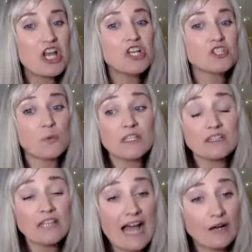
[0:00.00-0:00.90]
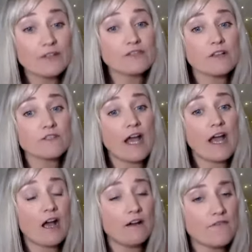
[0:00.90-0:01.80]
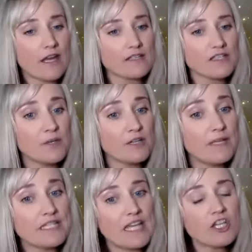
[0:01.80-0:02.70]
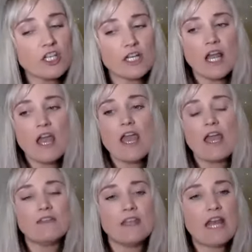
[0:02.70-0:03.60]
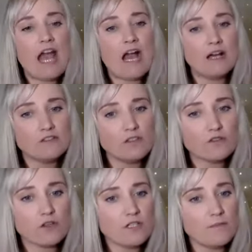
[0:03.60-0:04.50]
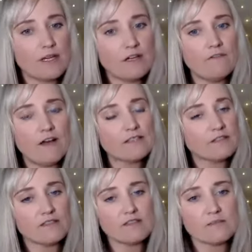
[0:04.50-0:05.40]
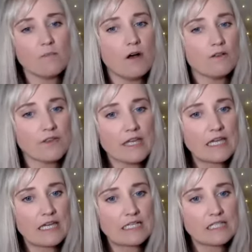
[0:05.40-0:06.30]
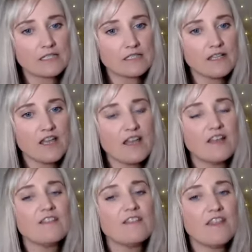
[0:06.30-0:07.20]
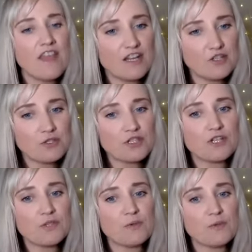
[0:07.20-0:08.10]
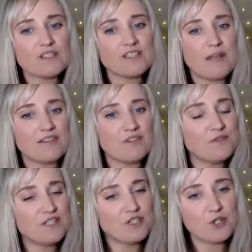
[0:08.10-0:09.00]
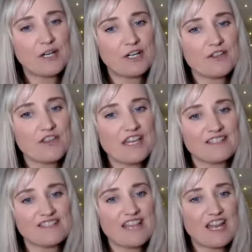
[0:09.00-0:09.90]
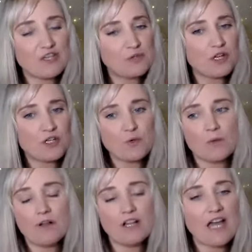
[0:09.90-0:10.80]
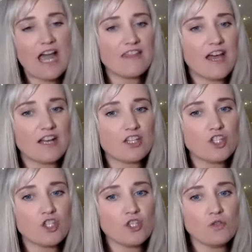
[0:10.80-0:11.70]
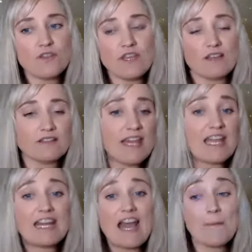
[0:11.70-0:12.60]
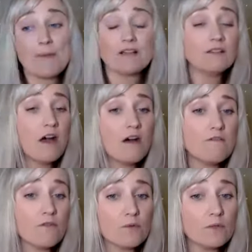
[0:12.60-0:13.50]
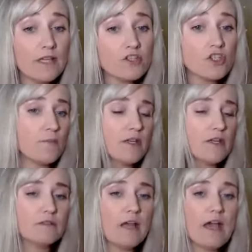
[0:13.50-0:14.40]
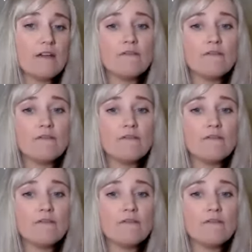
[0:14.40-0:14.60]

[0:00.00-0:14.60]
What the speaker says: So allow yourself to have that experimentation. And then as you start to manifest these small things, then you start to expand those into greater things. Then you start to apply that to things like an epic love or relationship in your life.